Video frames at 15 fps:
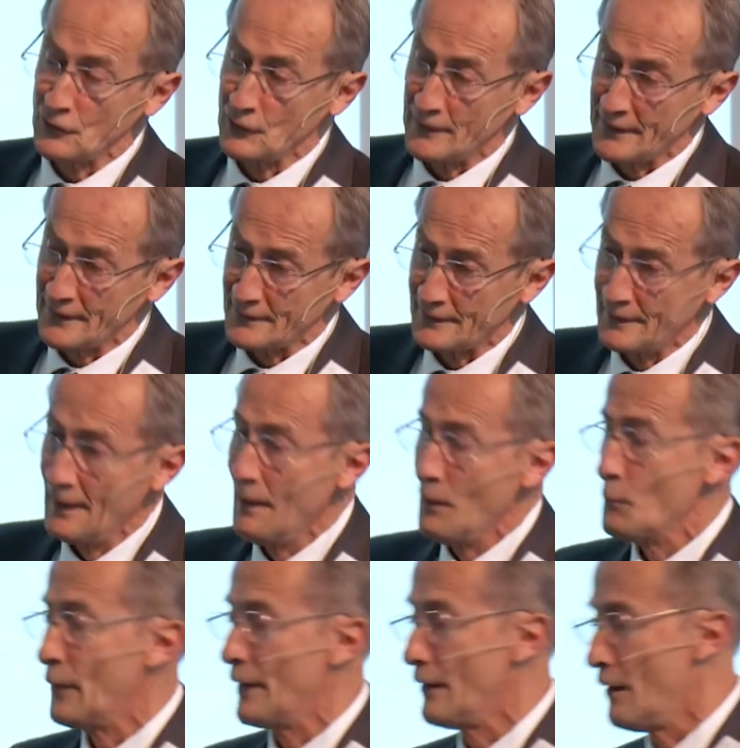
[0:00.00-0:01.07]
do this,
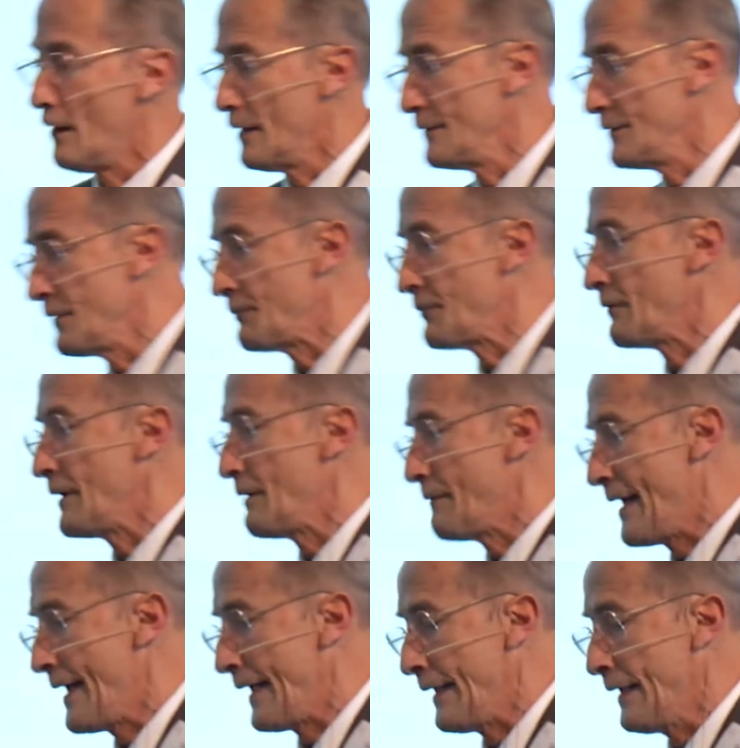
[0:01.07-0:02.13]
but on the
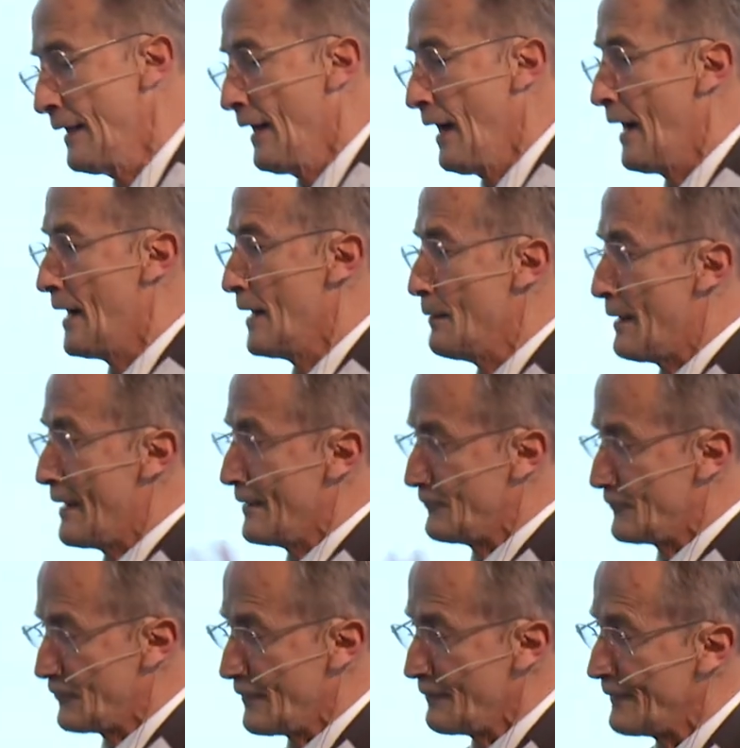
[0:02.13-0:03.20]
freeway,
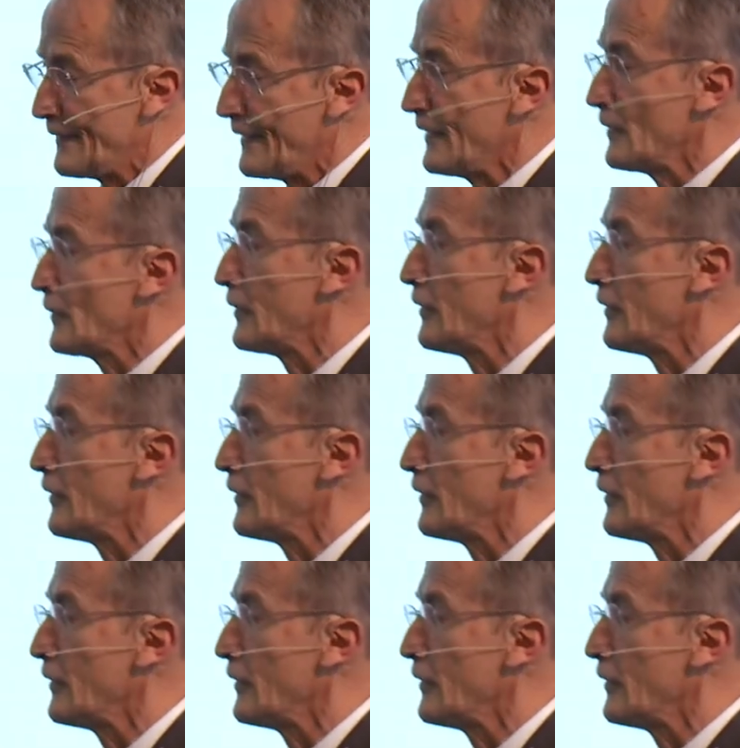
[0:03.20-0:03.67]
I've driven and